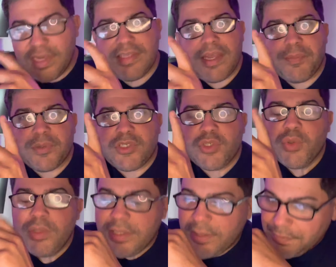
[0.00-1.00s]
And that
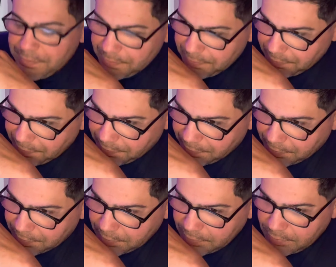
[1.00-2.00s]
patchouli,
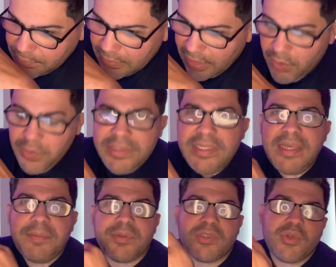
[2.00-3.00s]
I always say
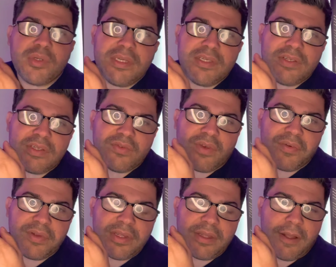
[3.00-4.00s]
patchouli is
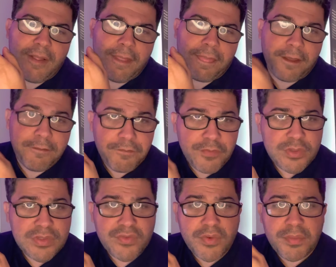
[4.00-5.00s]
very
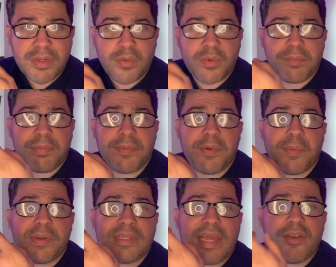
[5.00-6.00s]
confusing for me when people
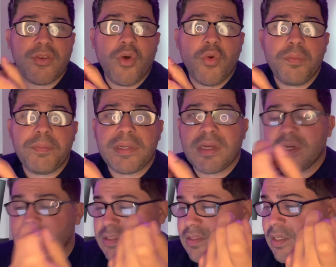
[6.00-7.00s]
put that note,
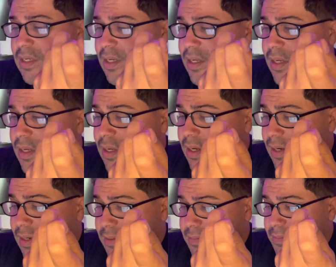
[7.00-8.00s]
because
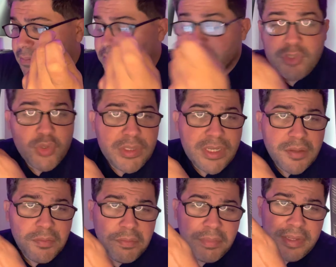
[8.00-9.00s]
patchouli
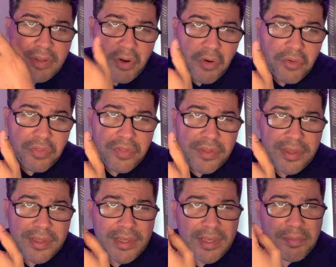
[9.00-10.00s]
can be
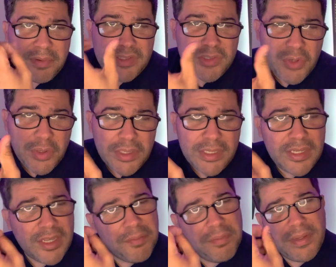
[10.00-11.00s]
earthy, it could be soily, it
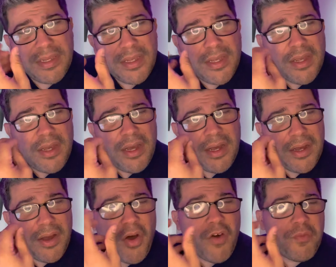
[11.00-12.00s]
could be
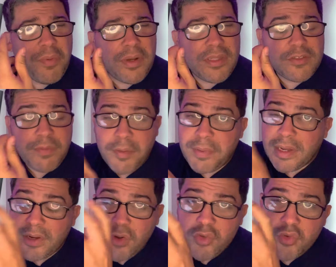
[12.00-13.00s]
off-putting smell, but
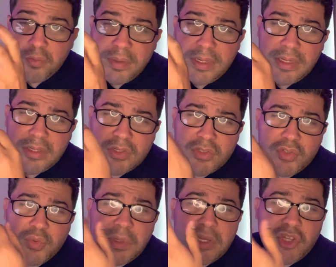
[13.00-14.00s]
can also be
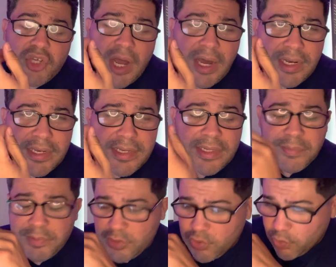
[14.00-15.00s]
sweet, chocolatey
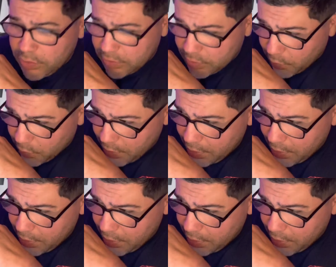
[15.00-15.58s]
patchouli. So